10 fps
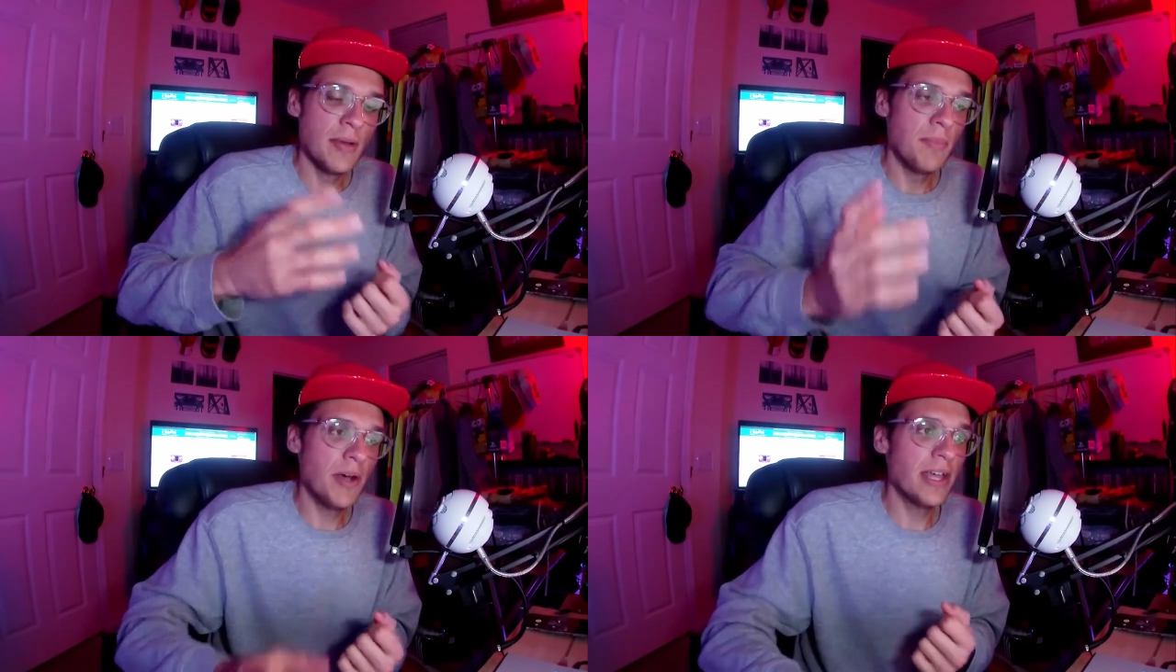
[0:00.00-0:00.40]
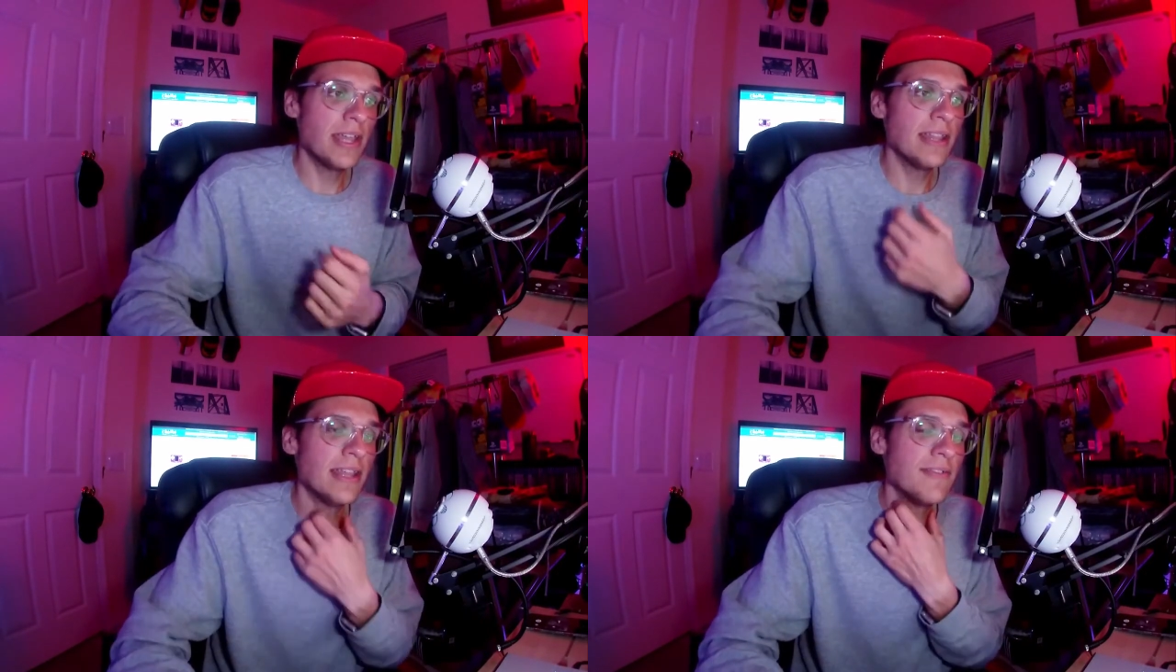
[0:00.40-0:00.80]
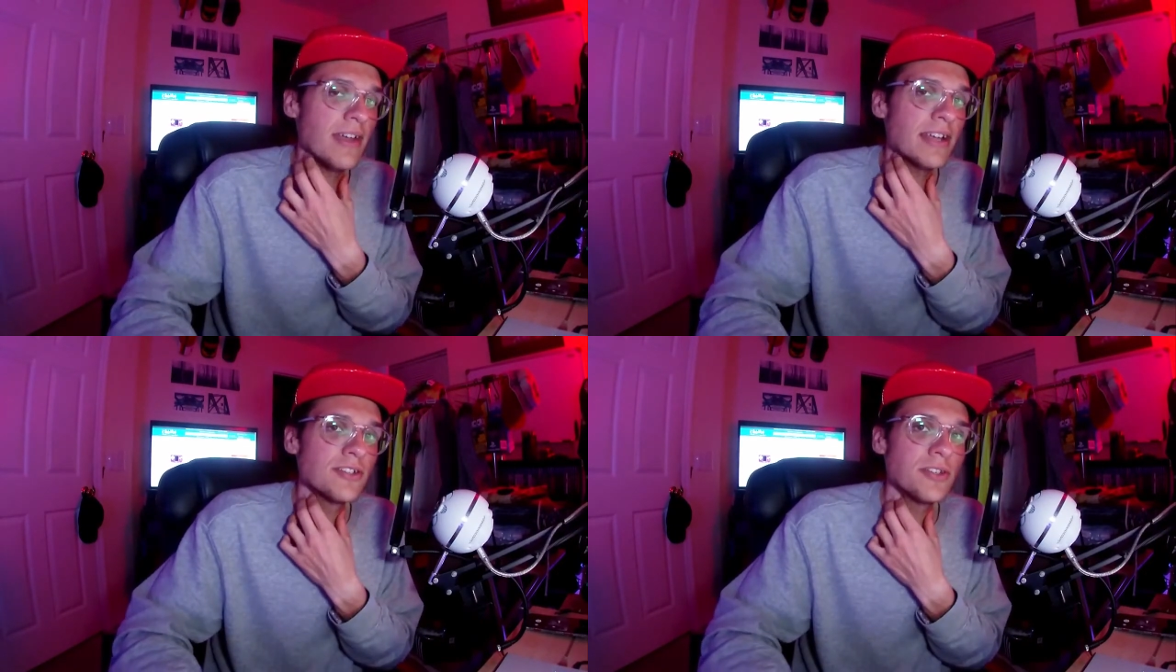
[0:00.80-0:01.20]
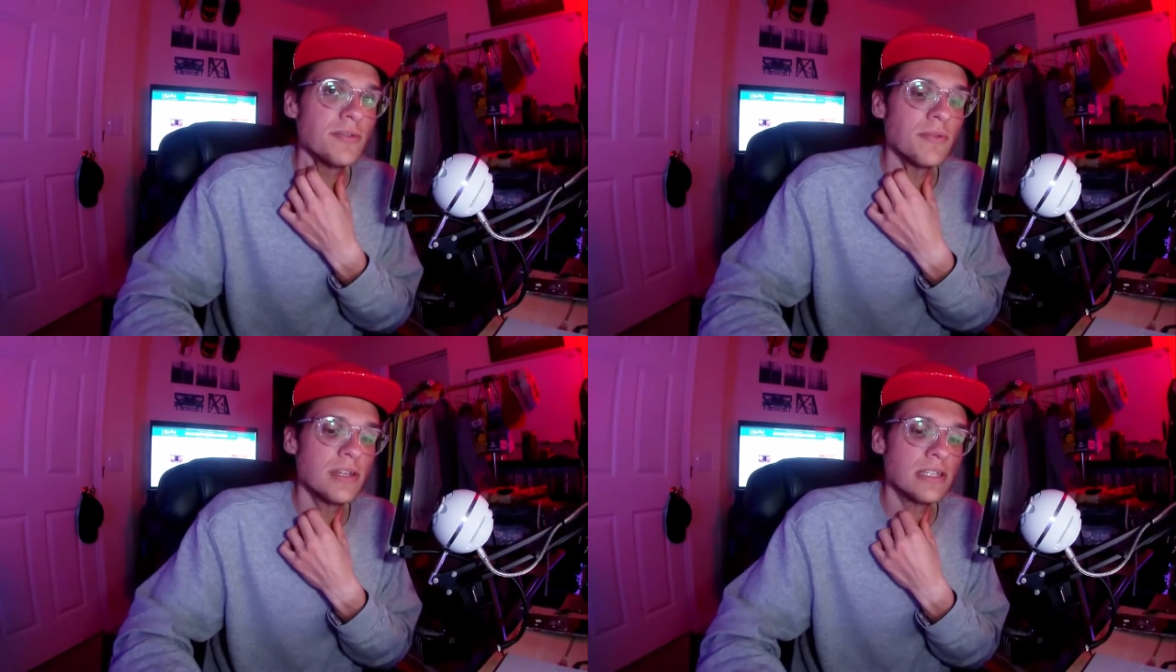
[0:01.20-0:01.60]
But they've actually
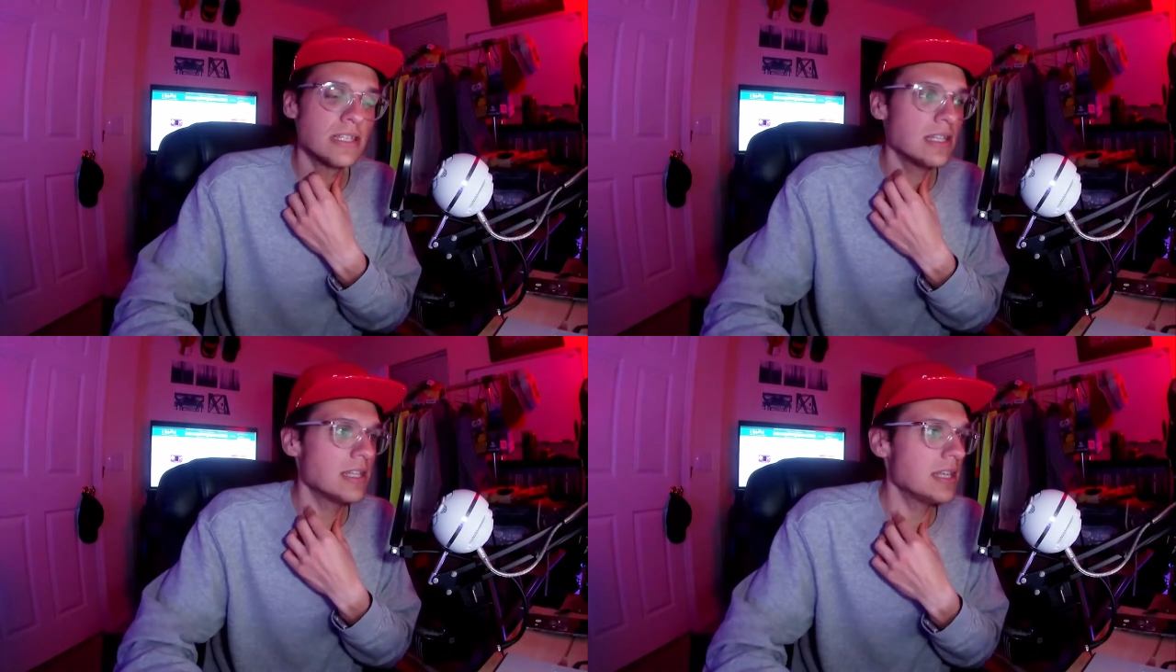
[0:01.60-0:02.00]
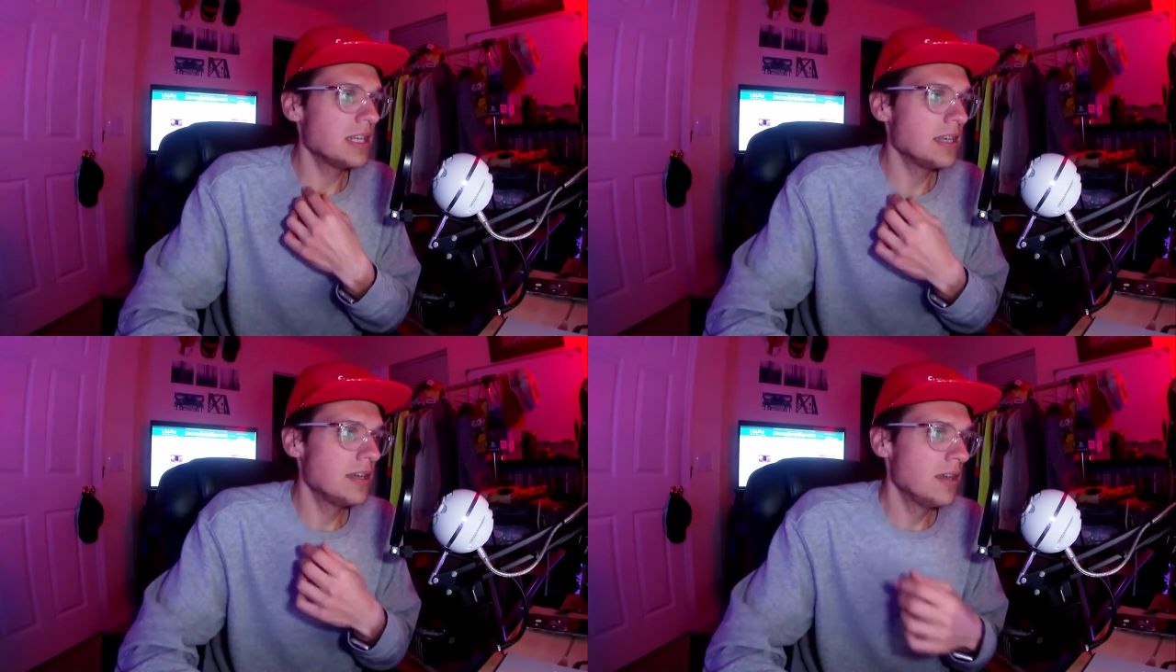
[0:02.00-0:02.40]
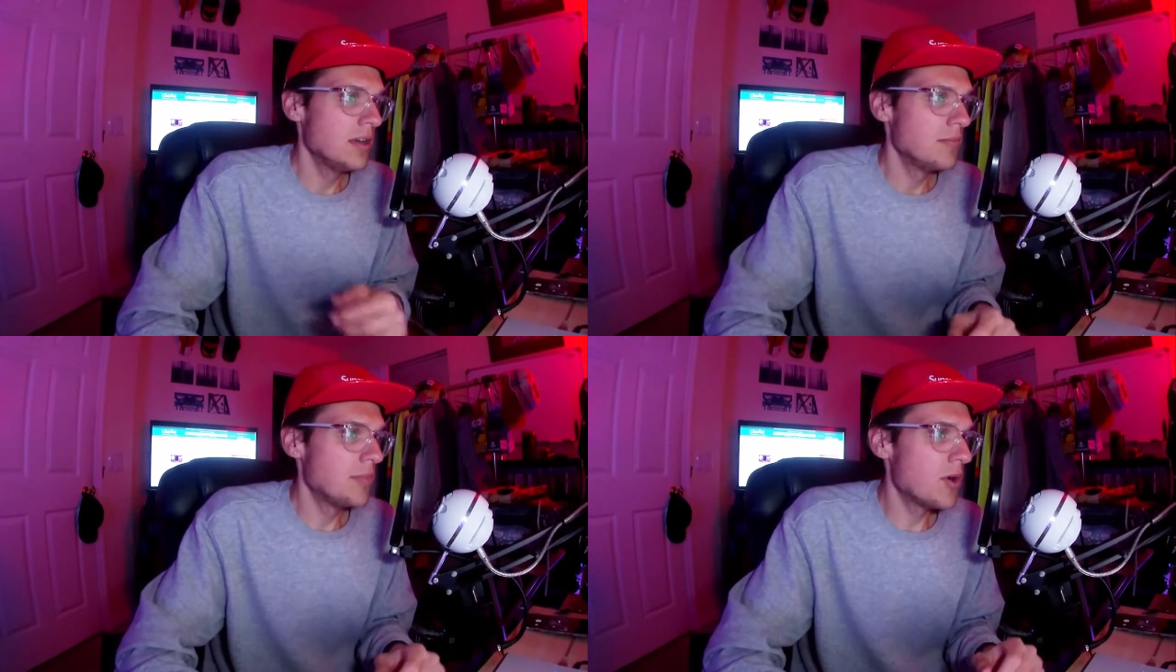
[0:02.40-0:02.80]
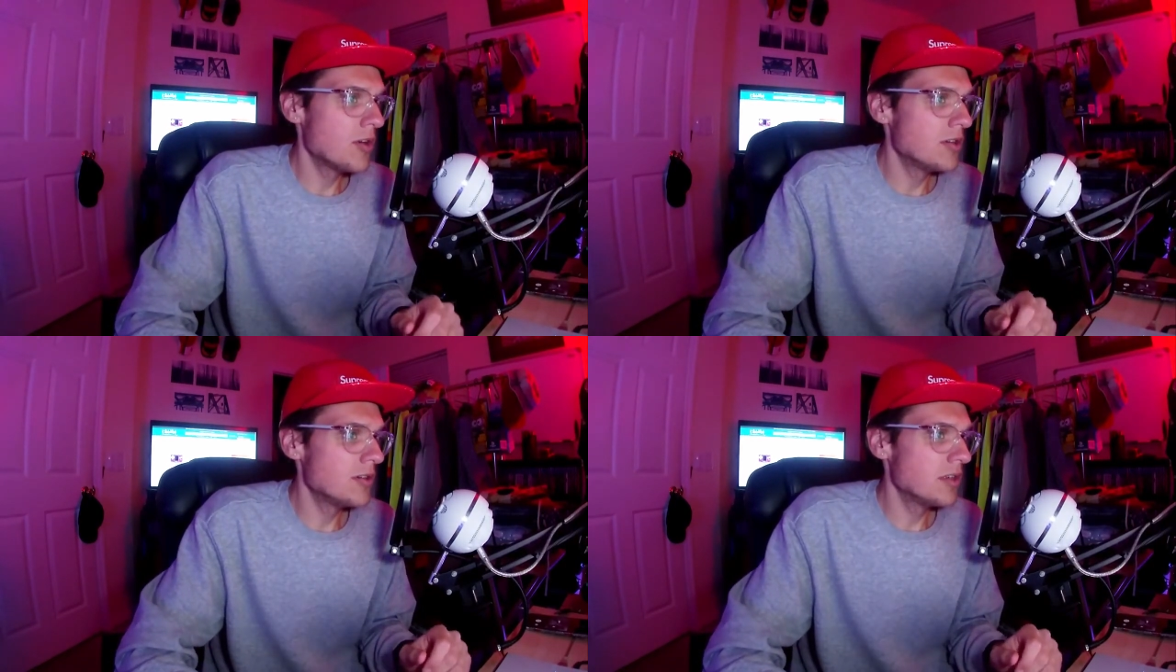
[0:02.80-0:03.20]
recently
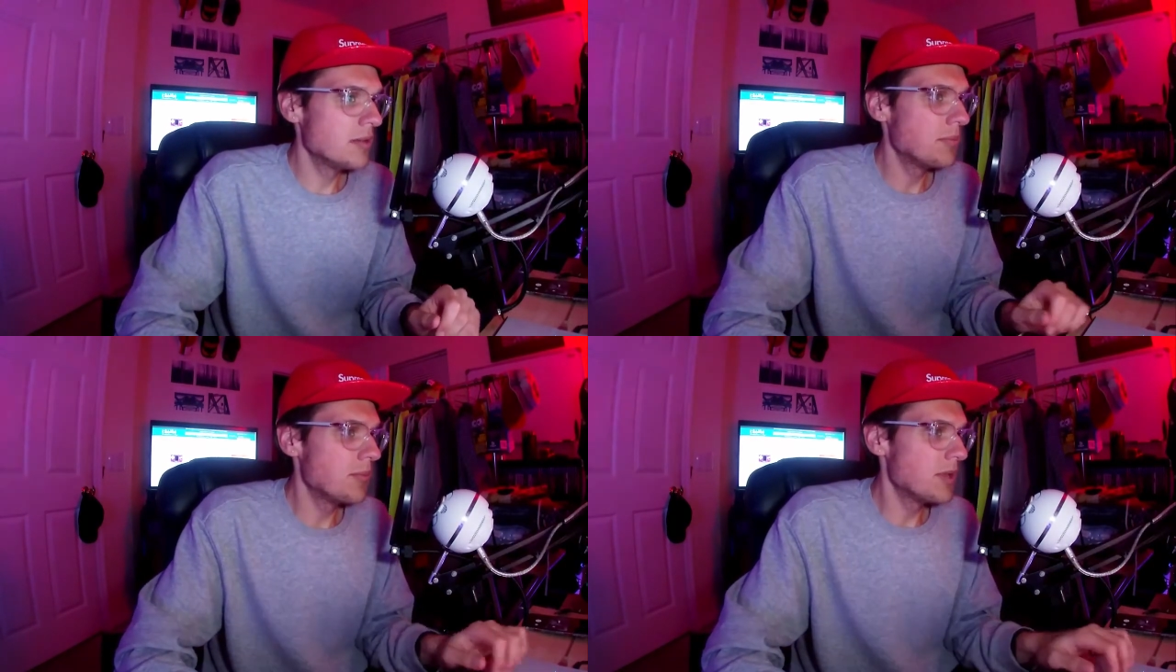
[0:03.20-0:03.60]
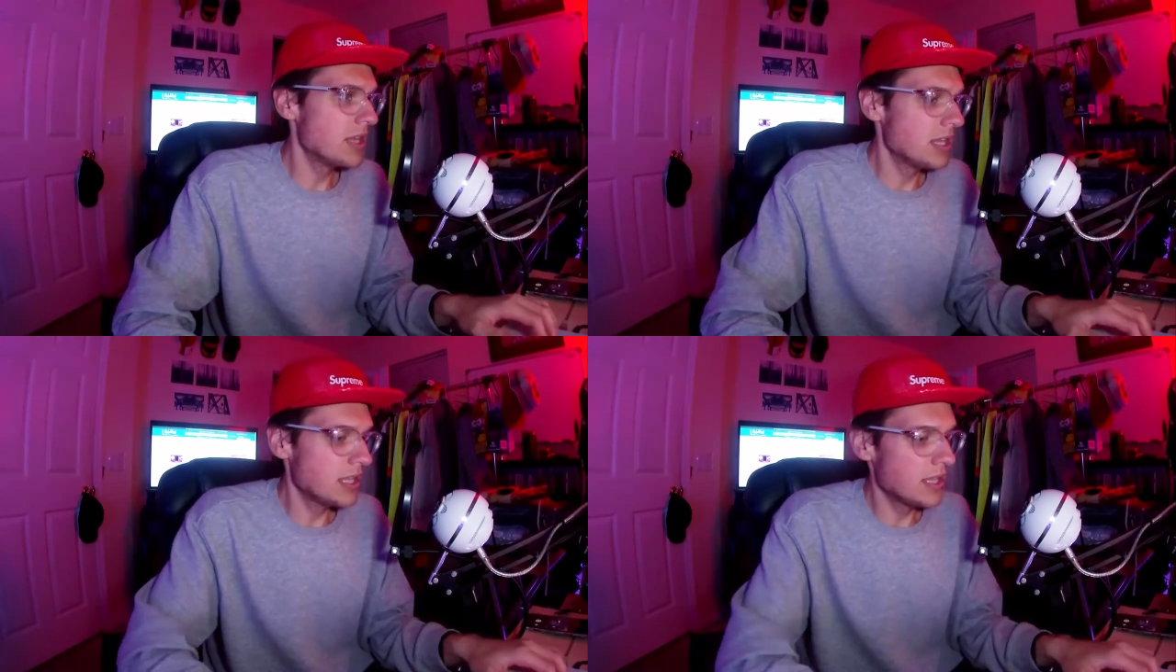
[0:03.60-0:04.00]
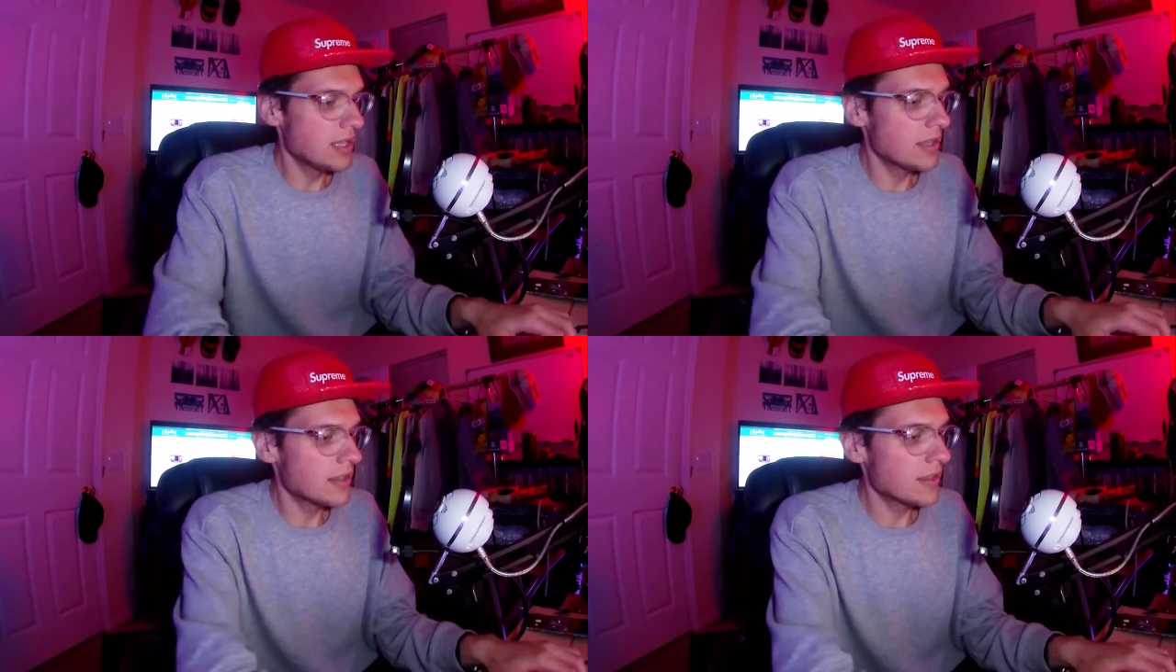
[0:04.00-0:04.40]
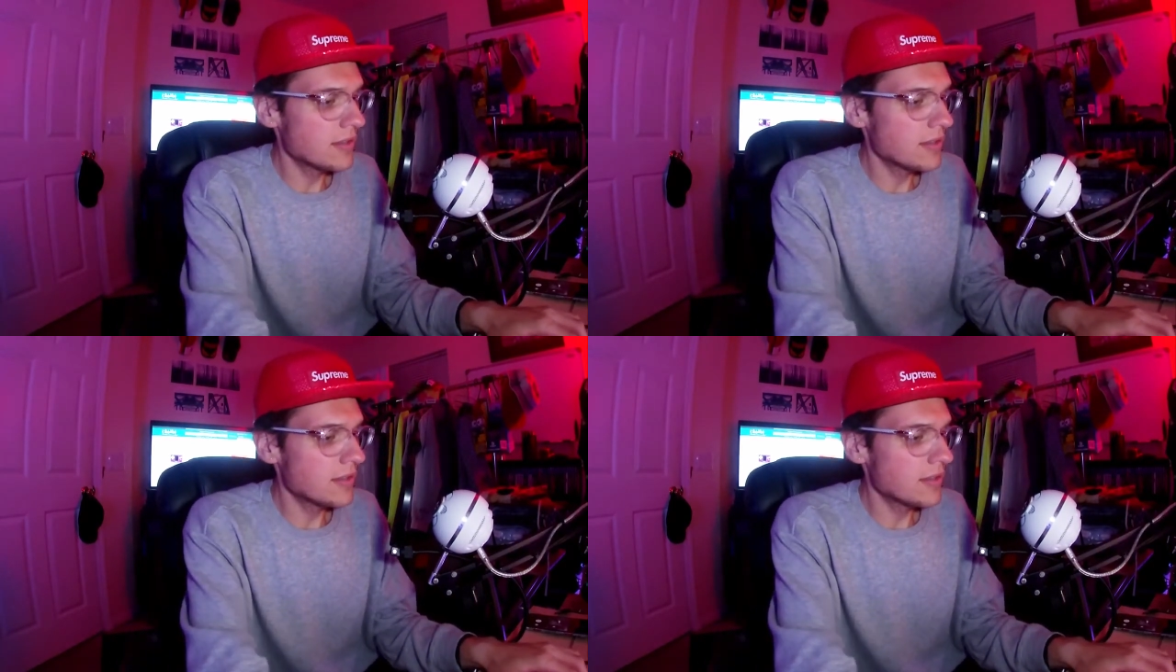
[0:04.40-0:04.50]
partnered up with,